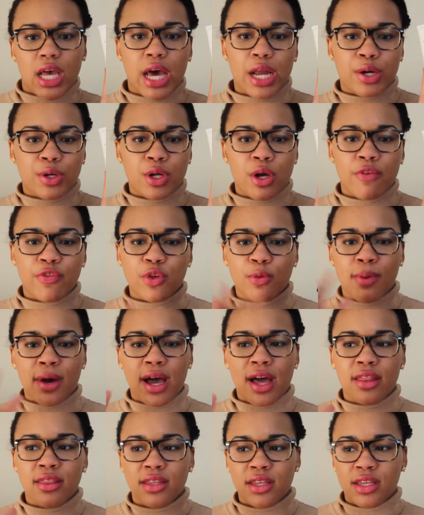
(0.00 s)
I don't know if you
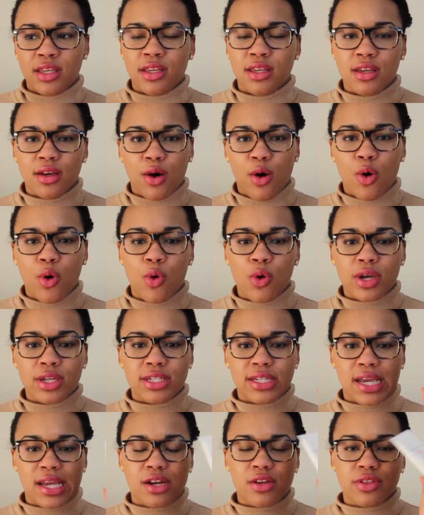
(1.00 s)
buy the whole
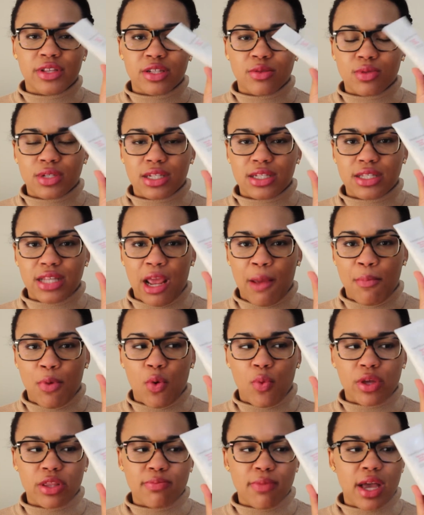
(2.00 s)
container. This was a
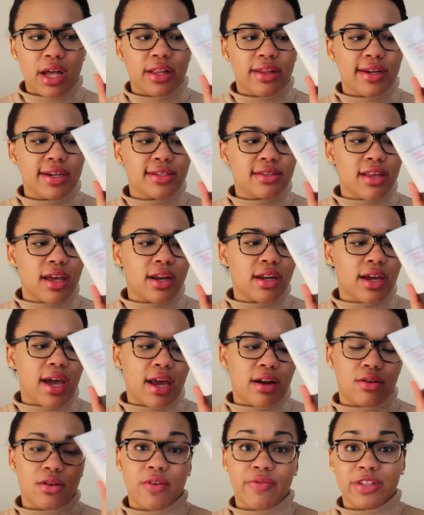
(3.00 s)
sample with my
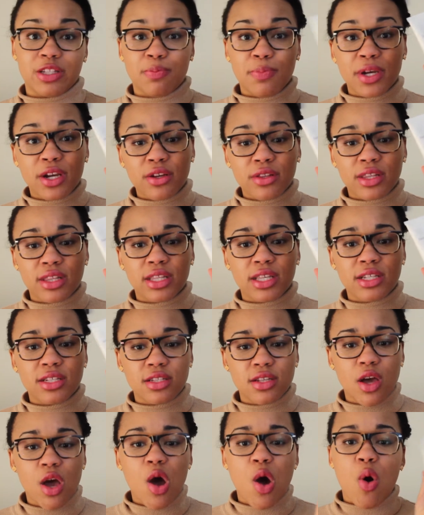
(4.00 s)
Clarisonic. I don't know if it's bigger than
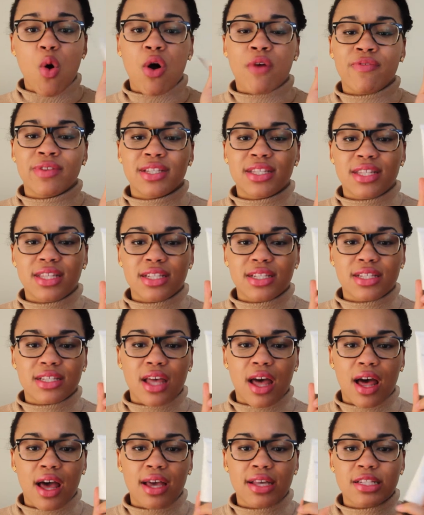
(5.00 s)
this or if it's this
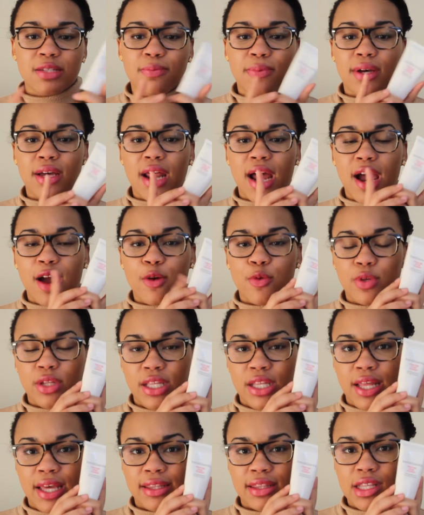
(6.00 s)
size, but I
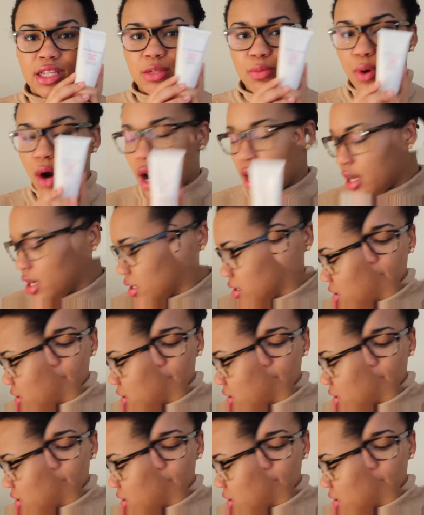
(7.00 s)
really like this product.